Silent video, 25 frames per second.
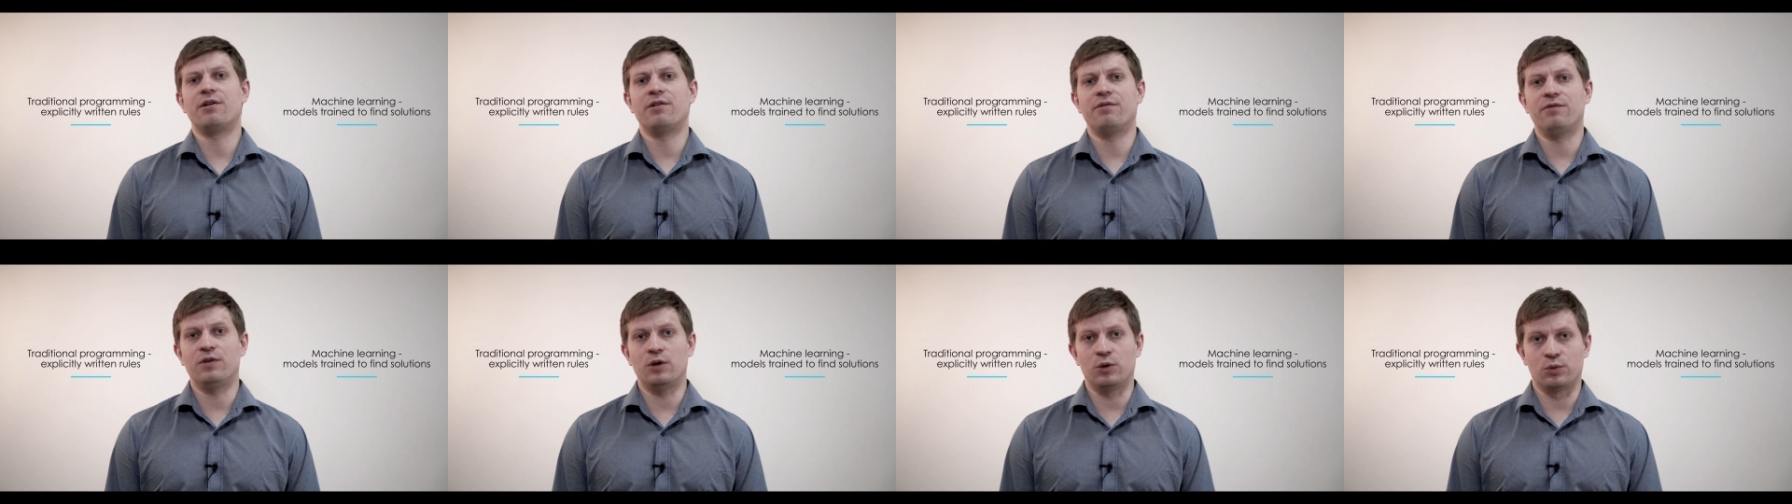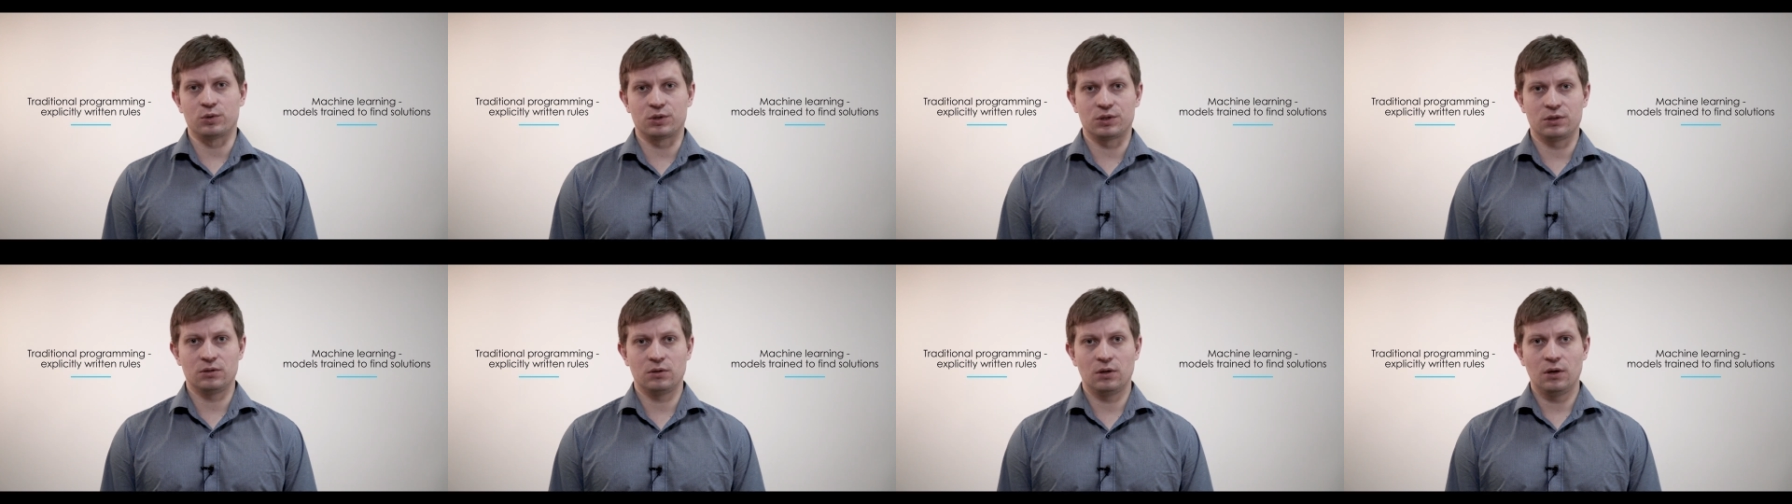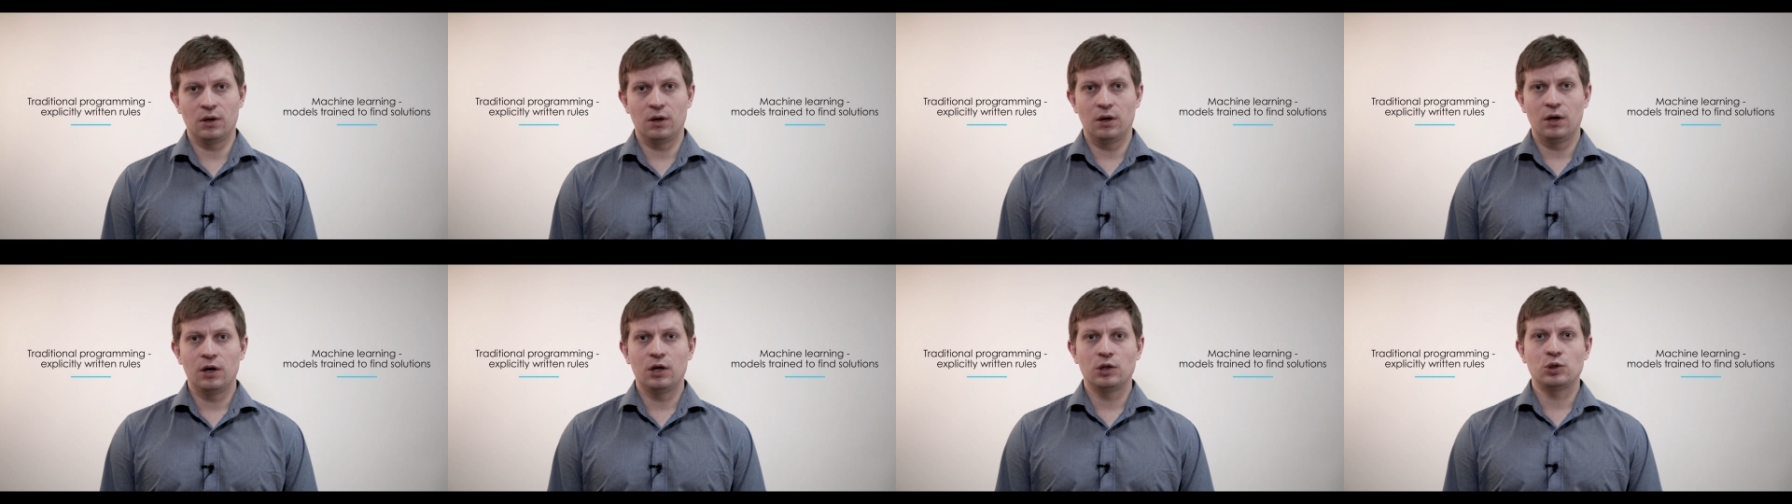reviews
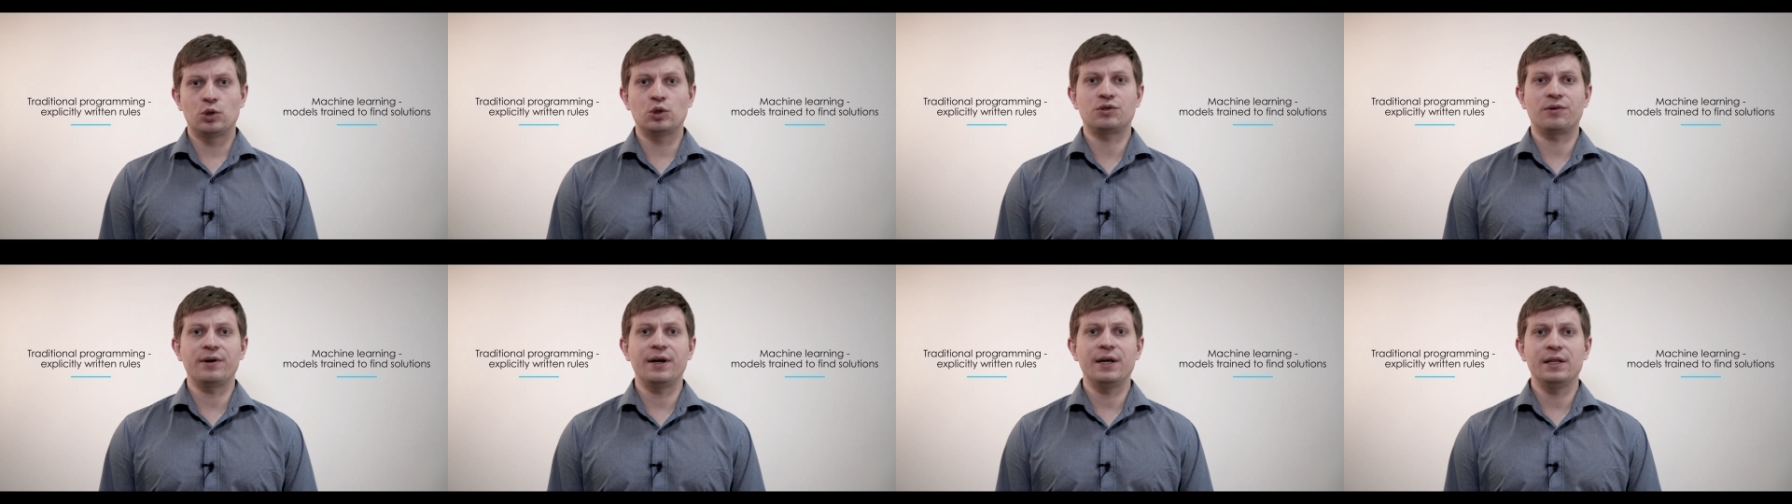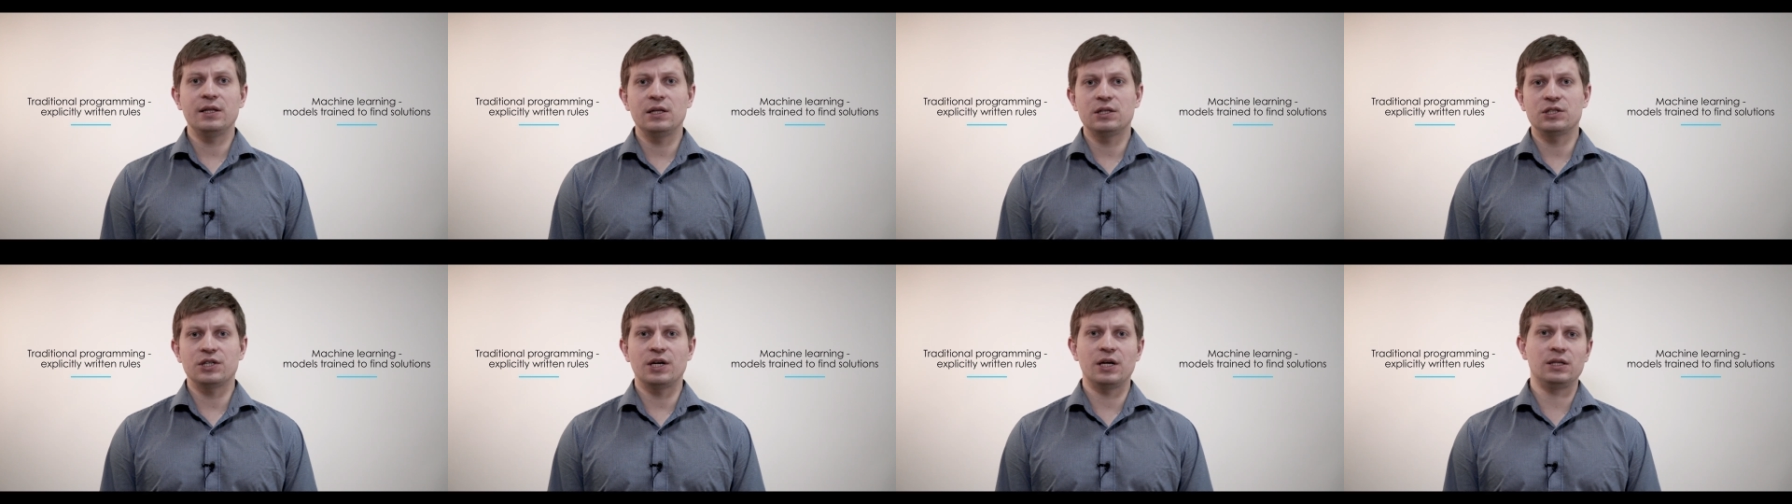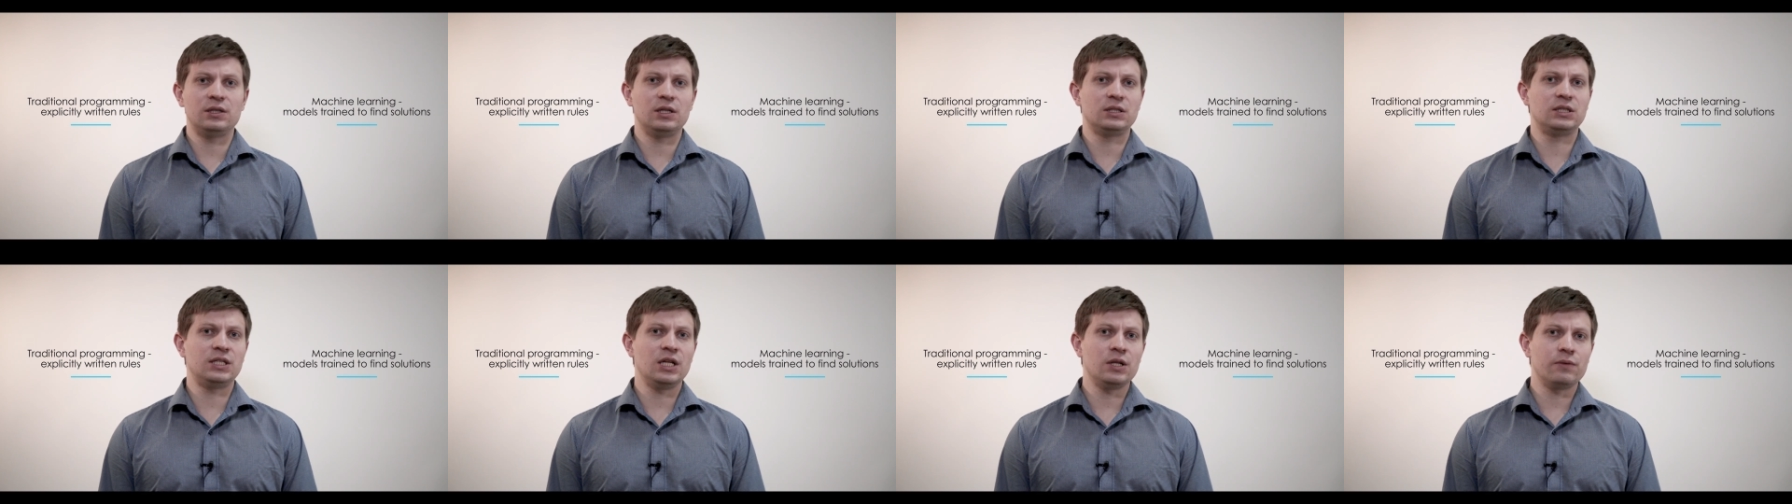to train it at
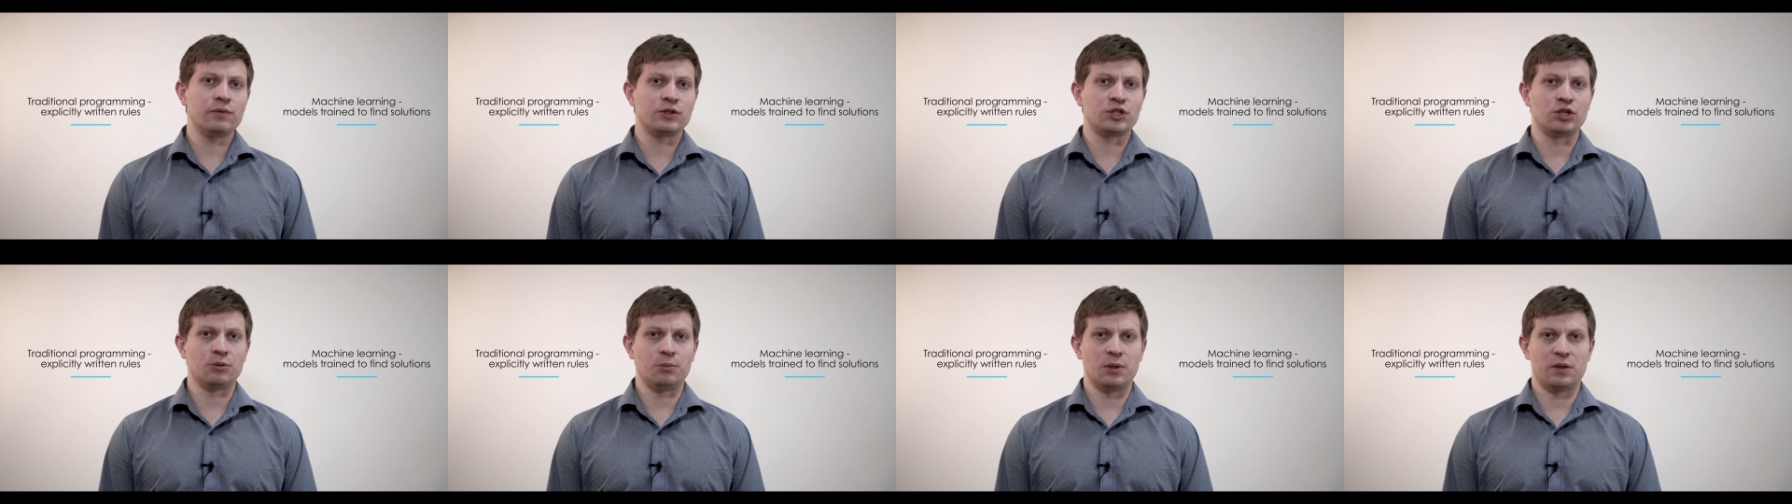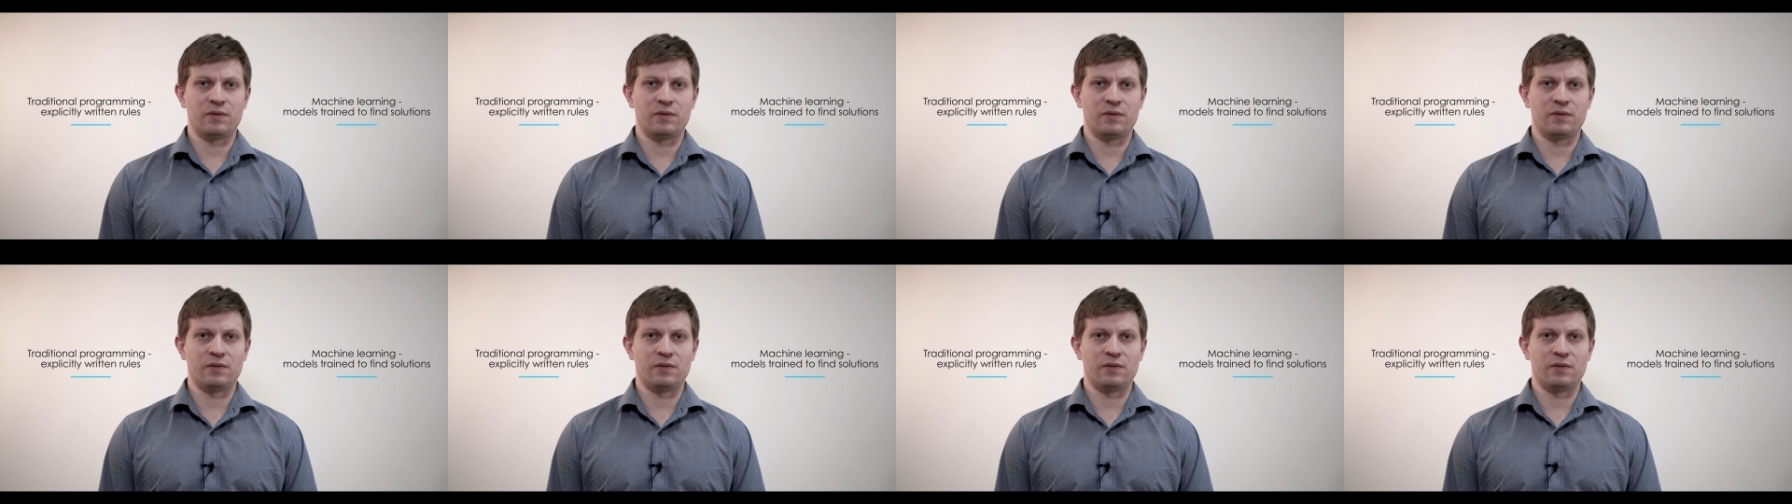distinguishing